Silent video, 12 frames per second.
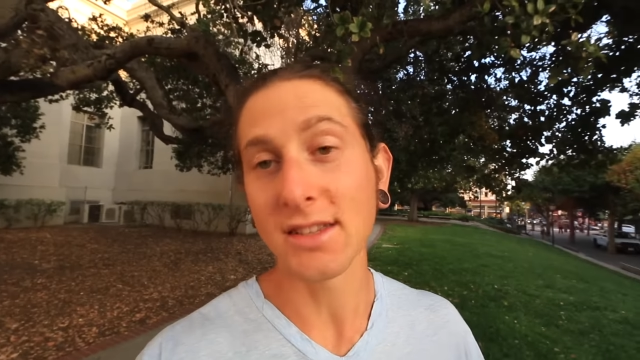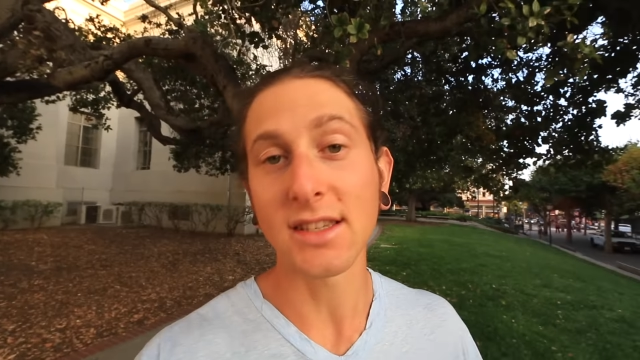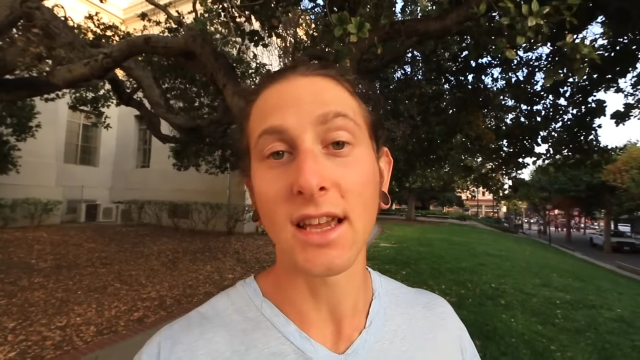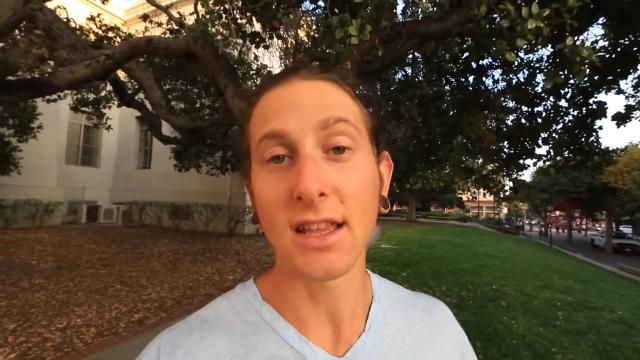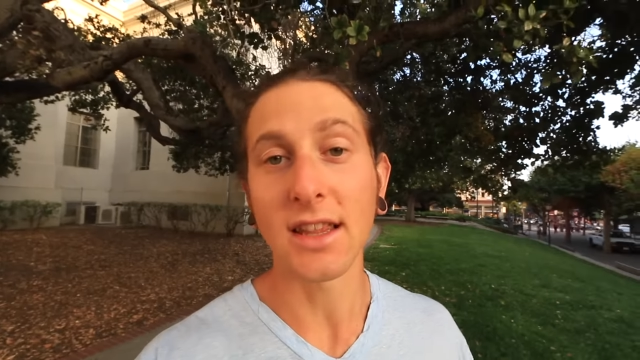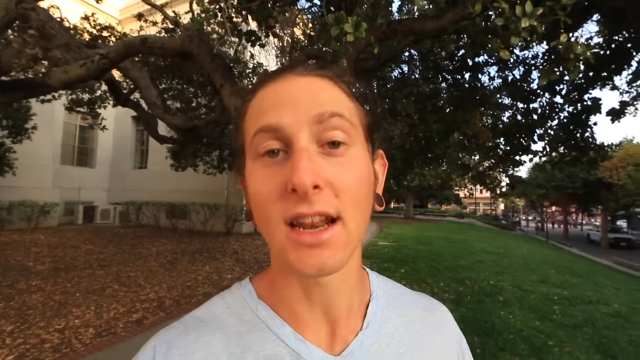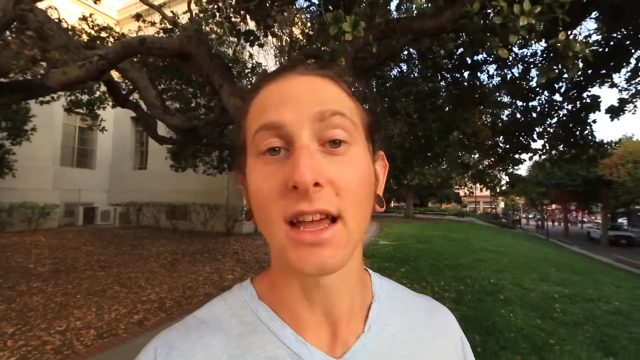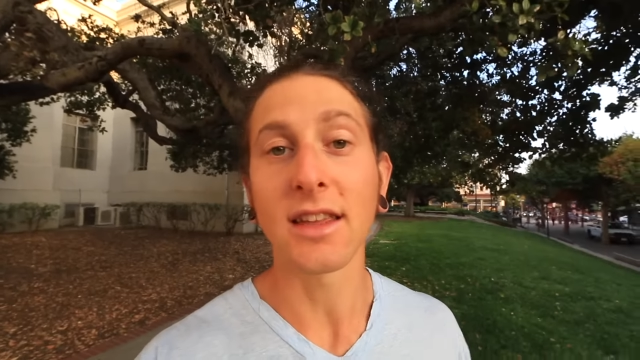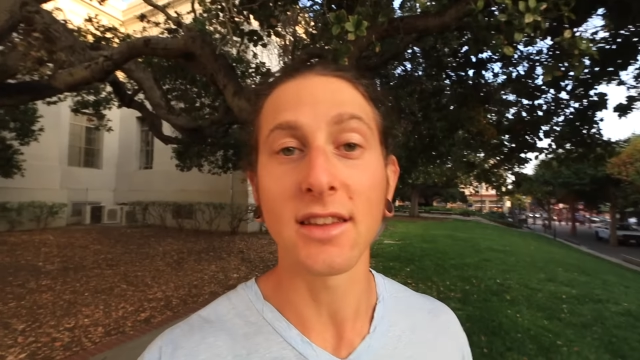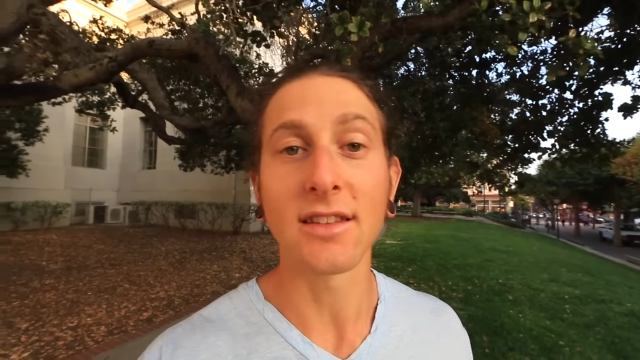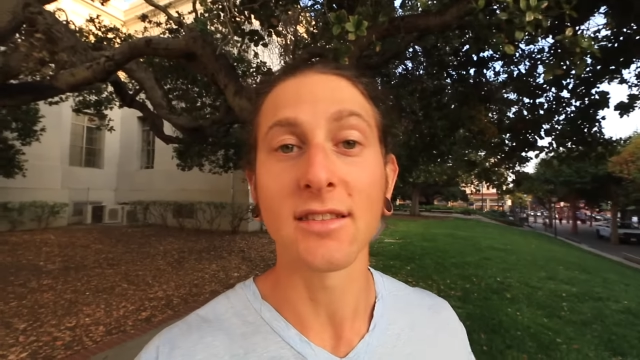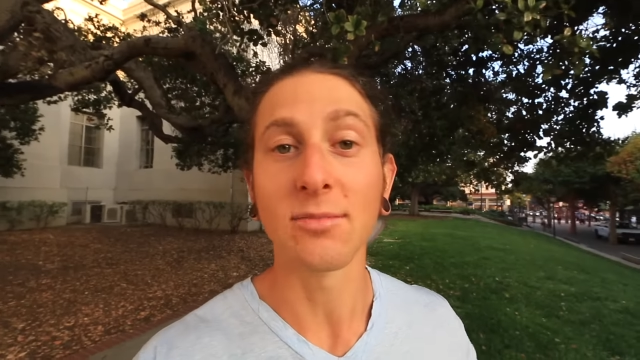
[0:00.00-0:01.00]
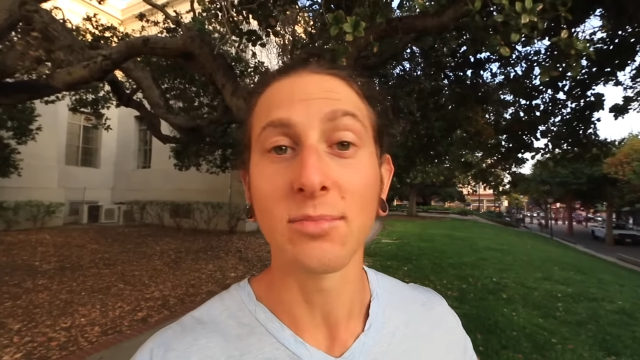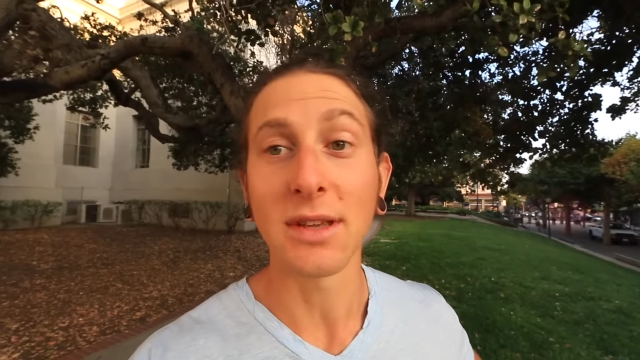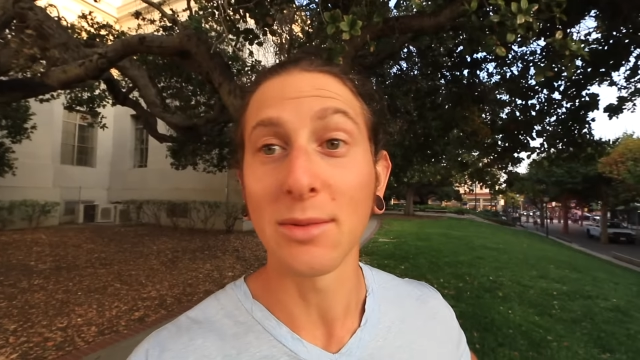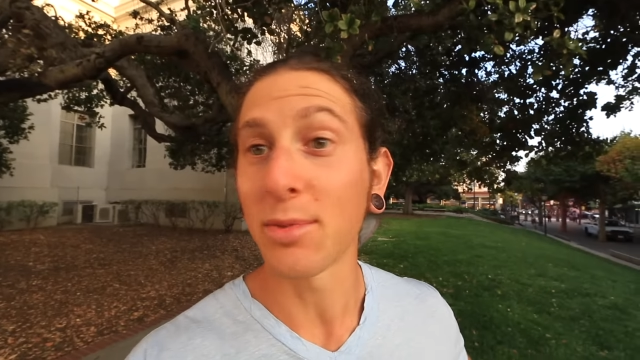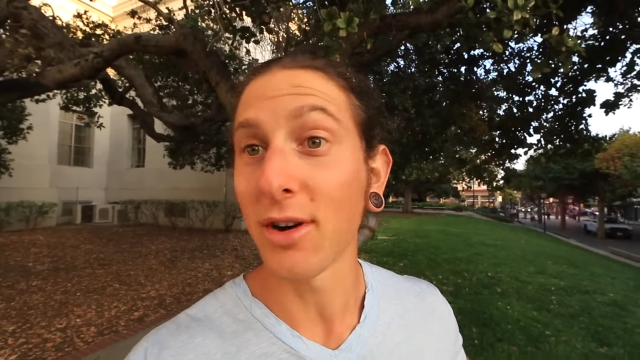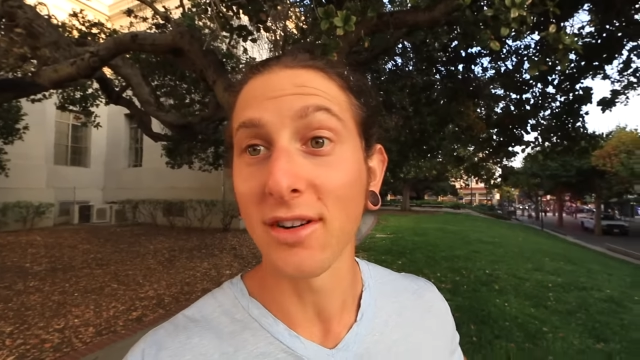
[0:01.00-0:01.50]
say that I can
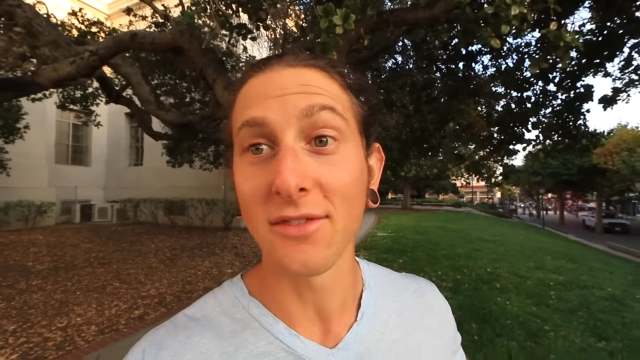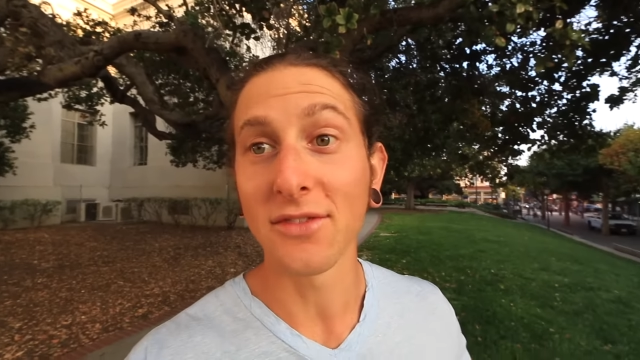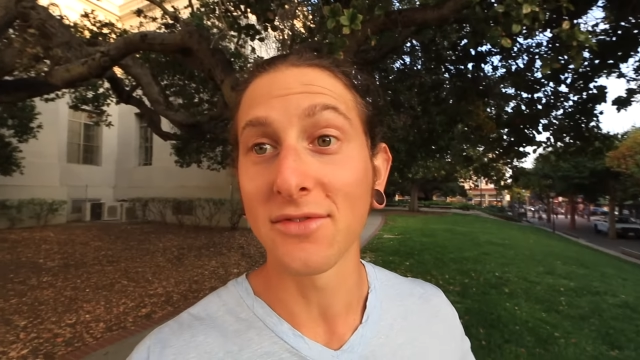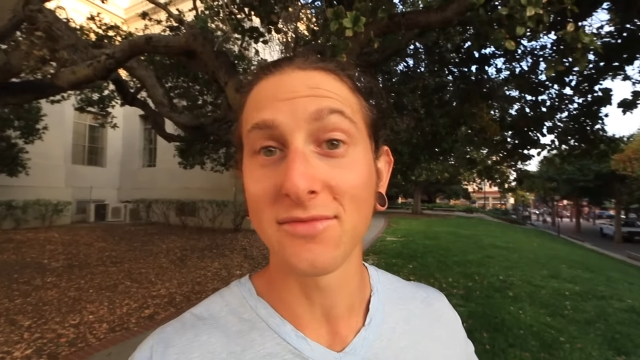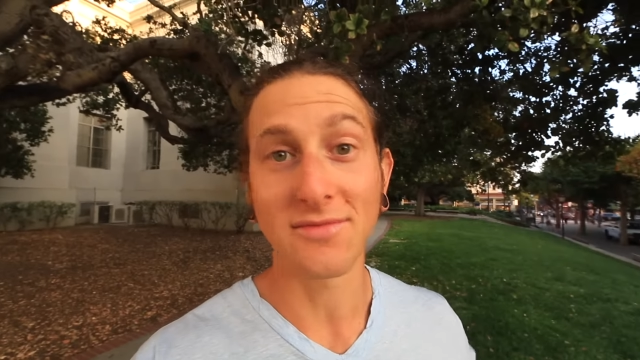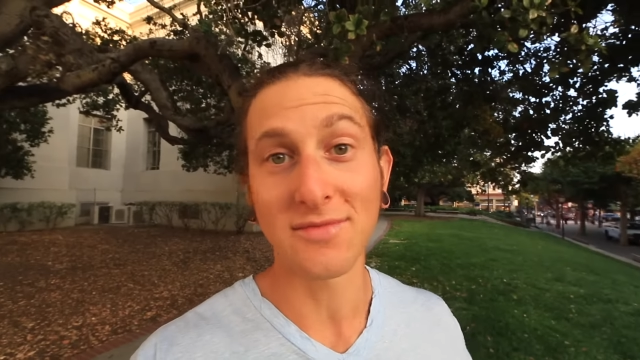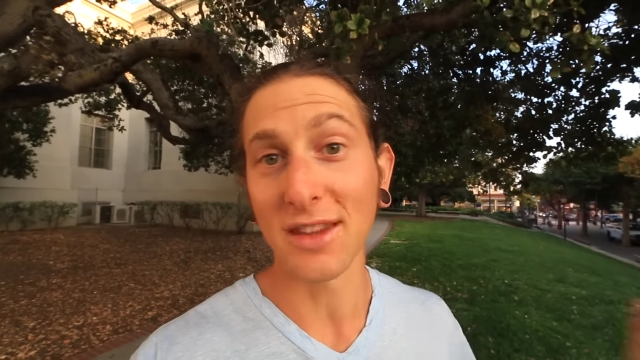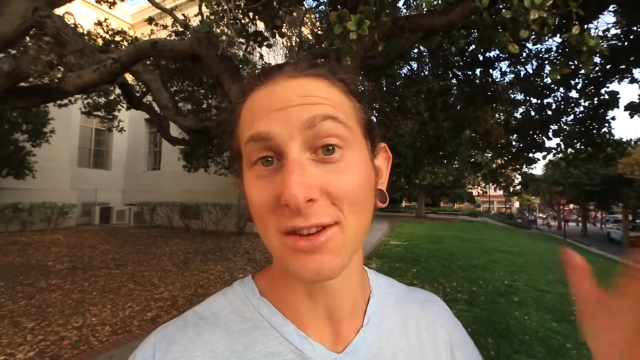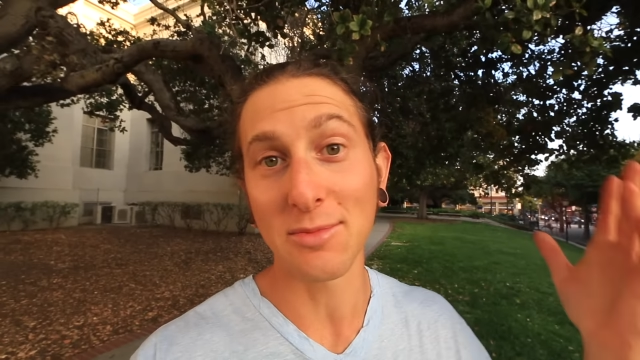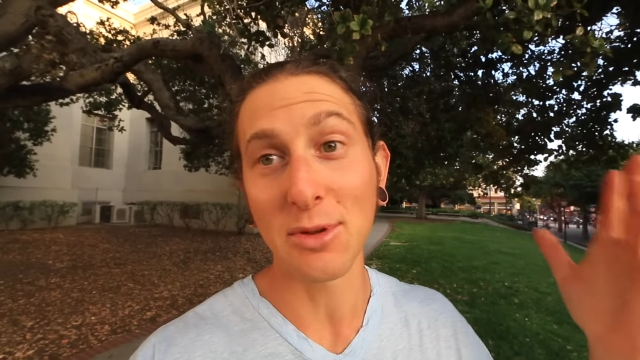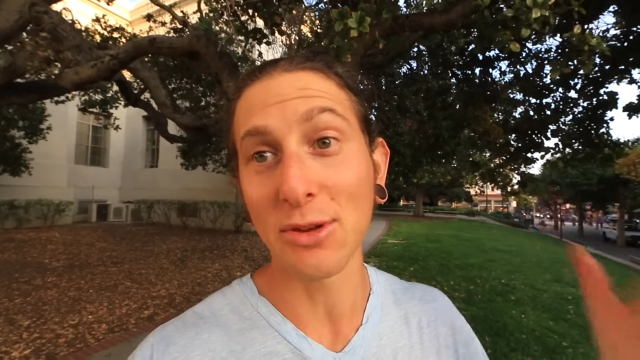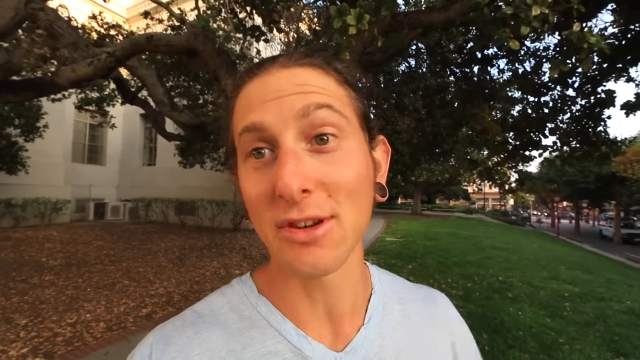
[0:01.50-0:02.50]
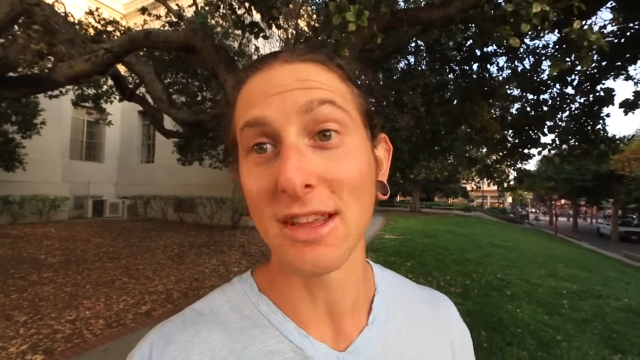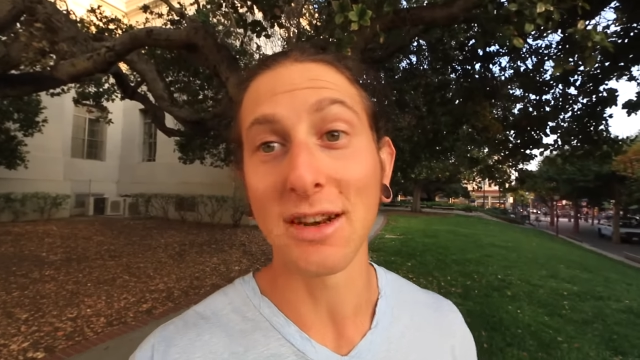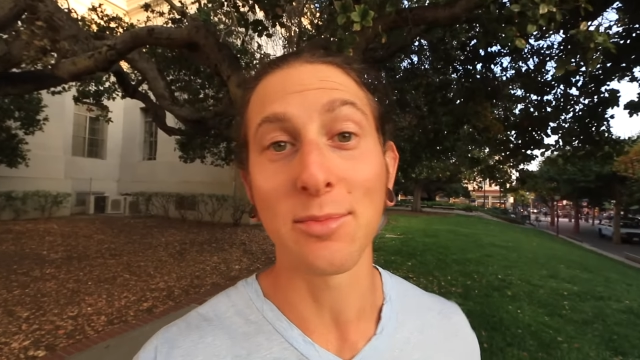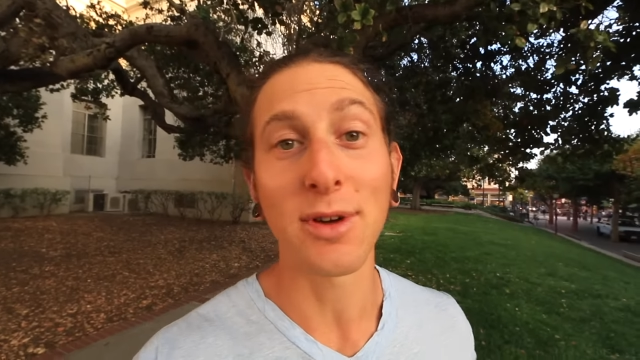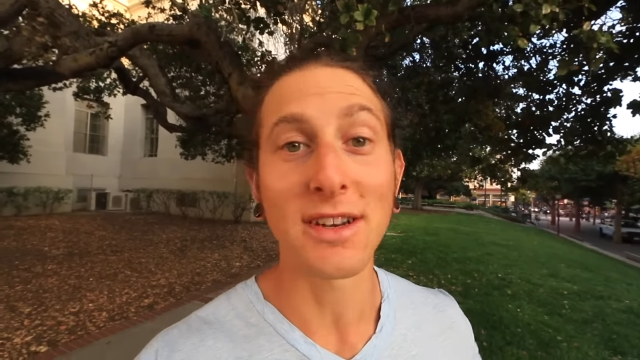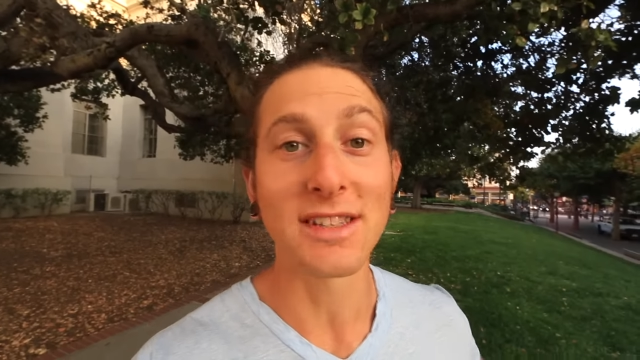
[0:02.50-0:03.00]
be a part of the community
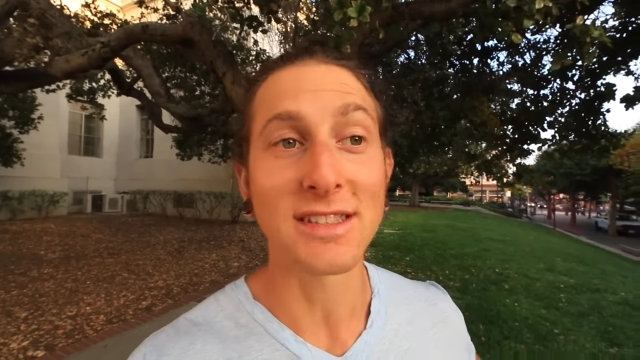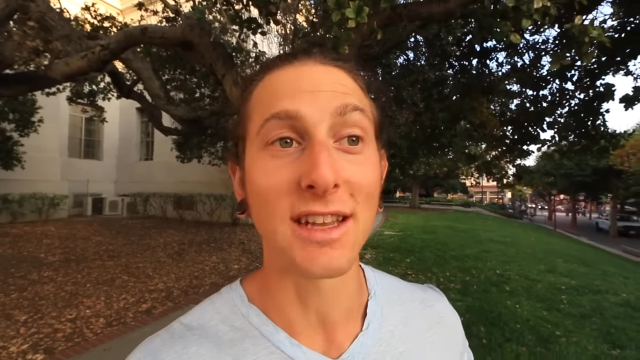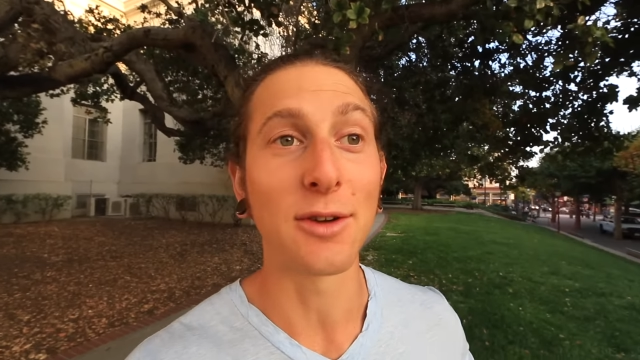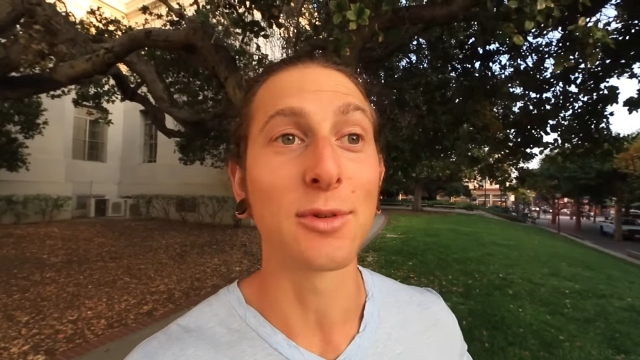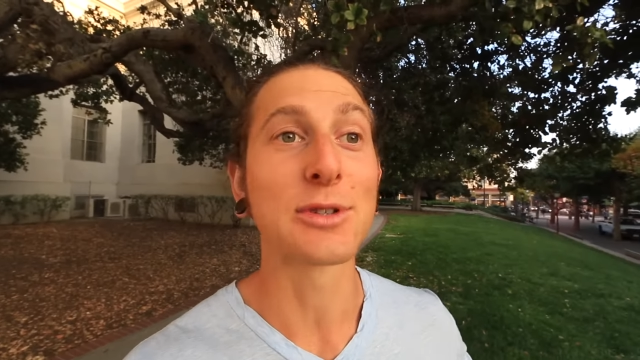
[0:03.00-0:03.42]
and apprentice there,